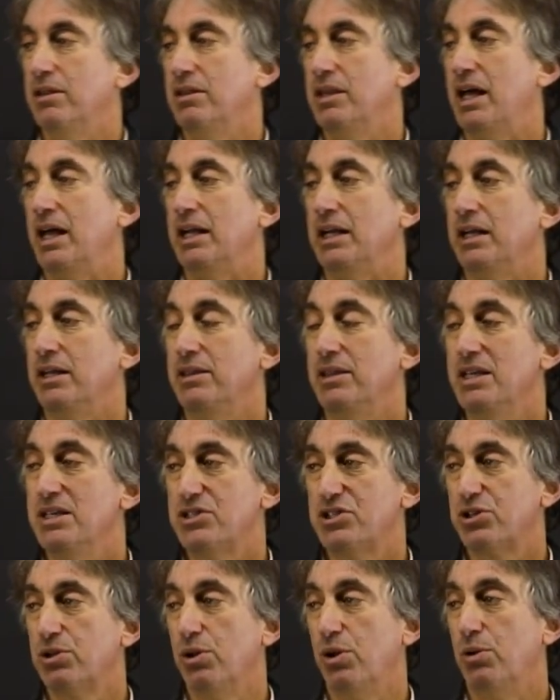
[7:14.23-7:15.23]
that in
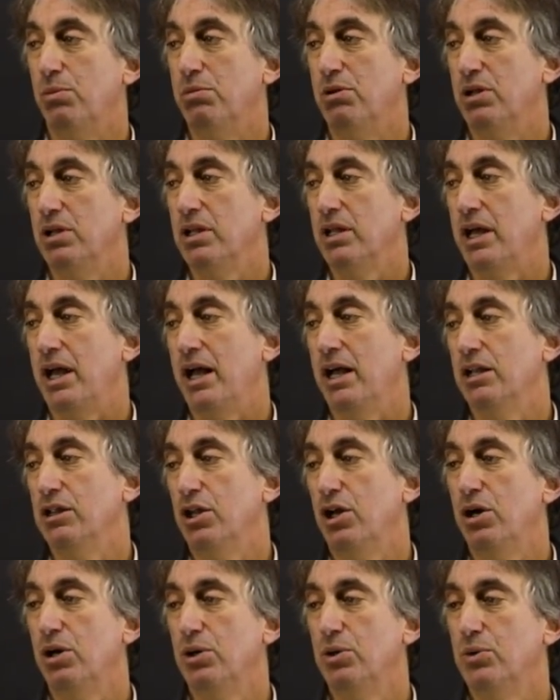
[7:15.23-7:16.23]
this global,
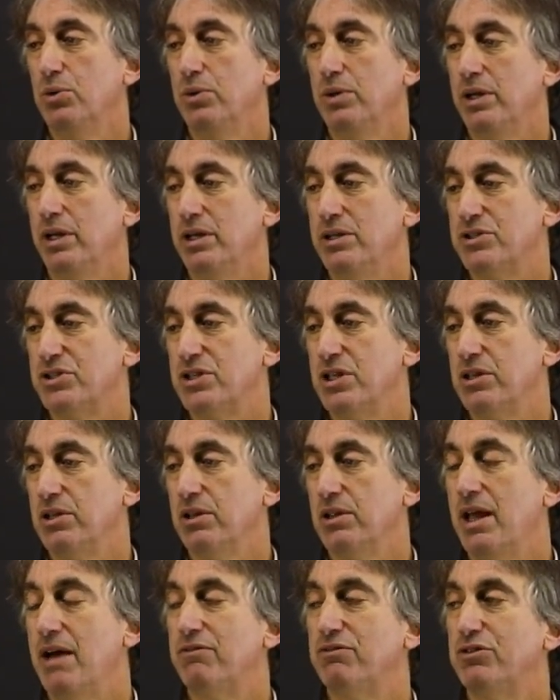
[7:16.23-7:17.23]
hello is to
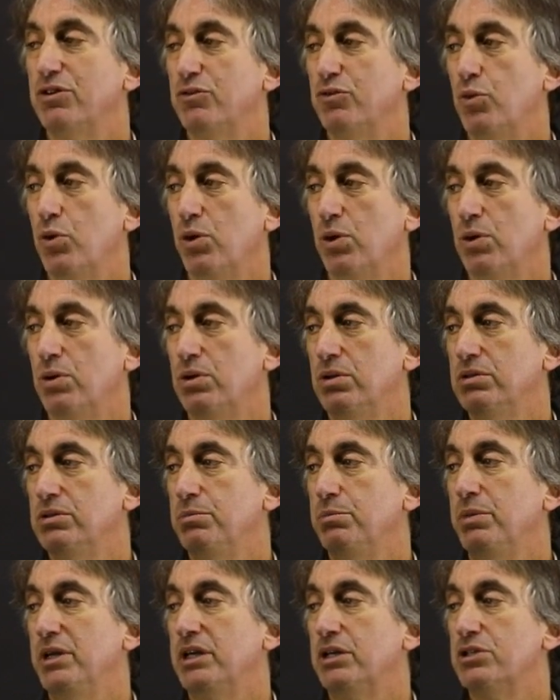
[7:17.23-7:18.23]
the left of world
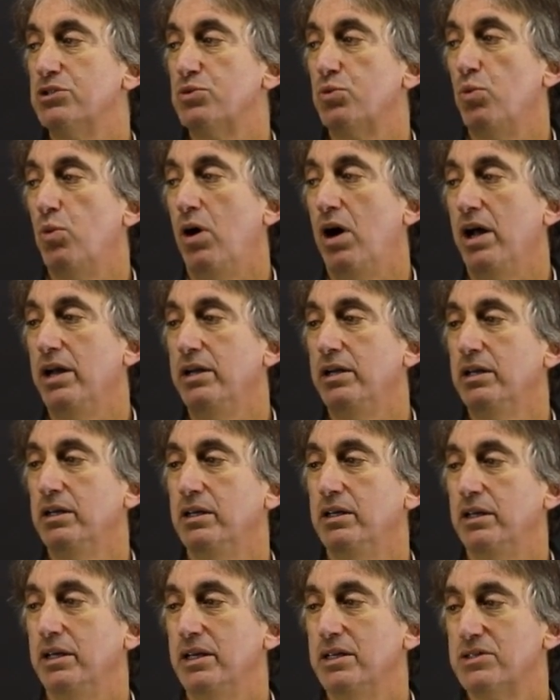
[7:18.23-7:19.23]
because 1
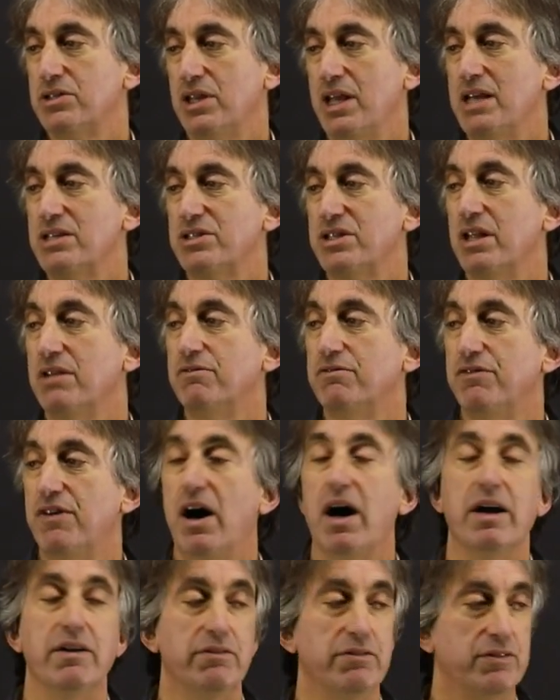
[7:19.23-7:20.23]
is less than
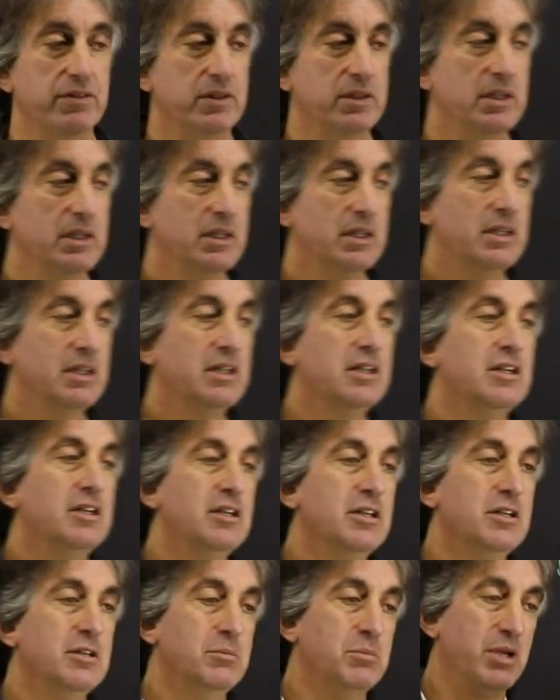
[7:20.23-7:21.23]
5.
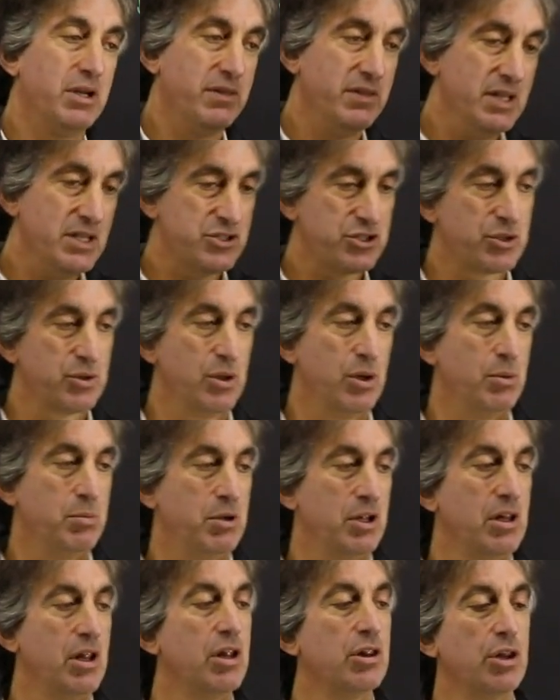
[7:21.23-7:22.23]
But in this
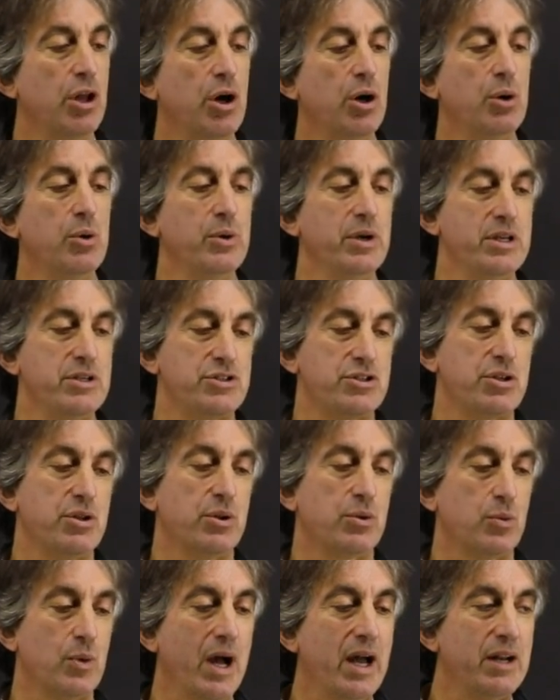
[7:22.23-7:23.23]
global, hello is to
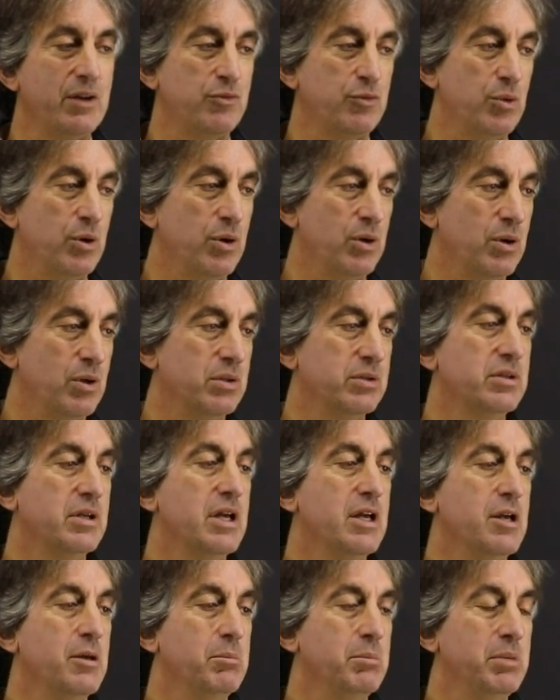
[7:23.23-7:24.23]
the right of world
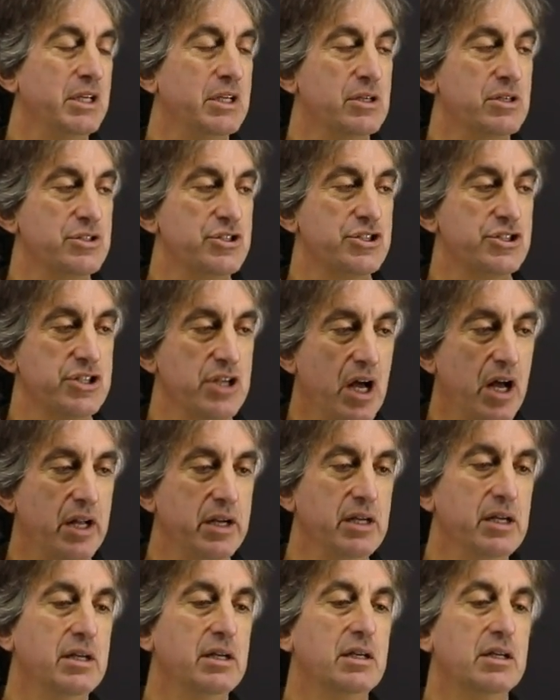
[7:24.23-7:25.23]
because
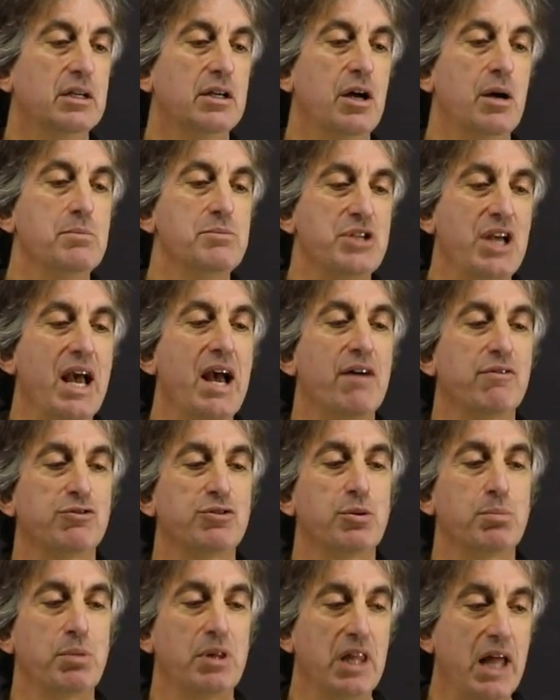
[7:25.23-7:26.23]
sun comes
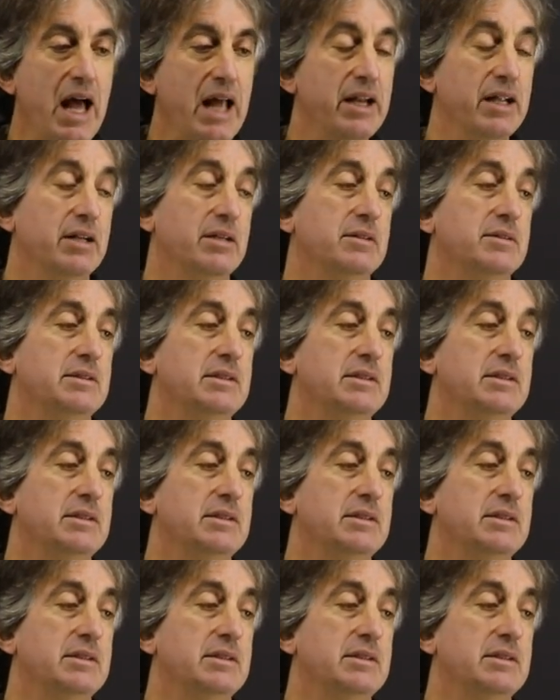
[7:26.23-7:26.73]
after planet.